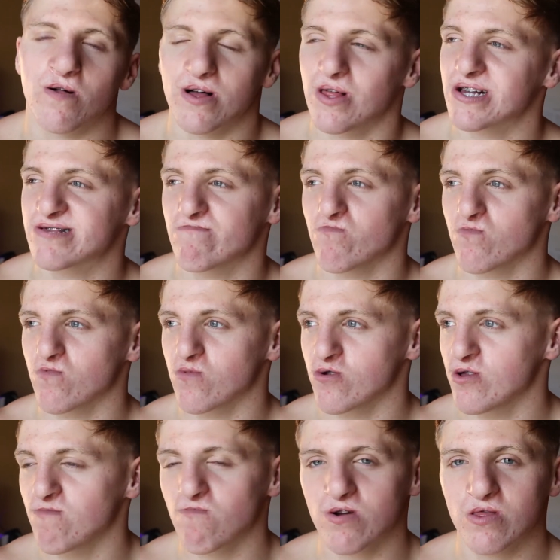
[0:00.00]
Like, that's
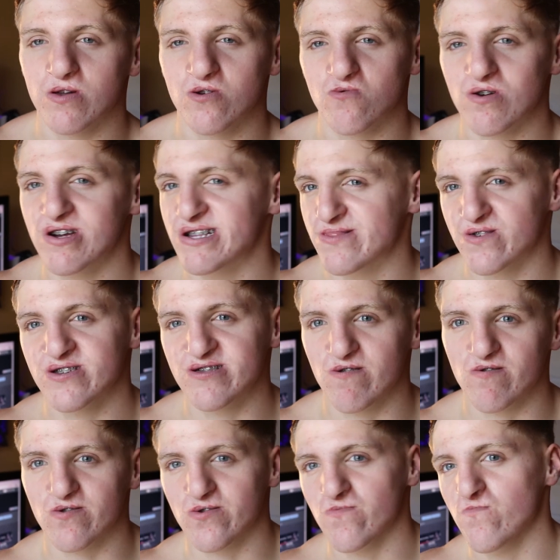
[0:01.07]
literally one of the greatest things you
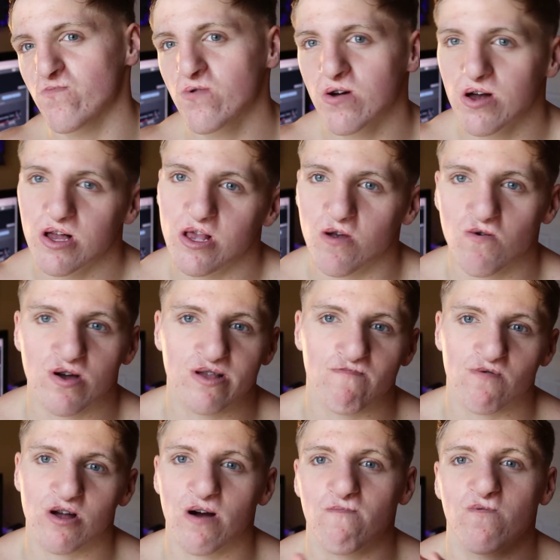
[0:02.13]
can do. You don't have to
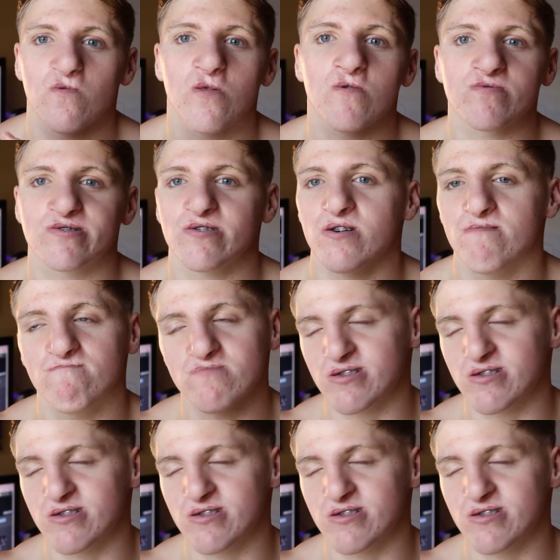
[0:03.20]
work out for a long time.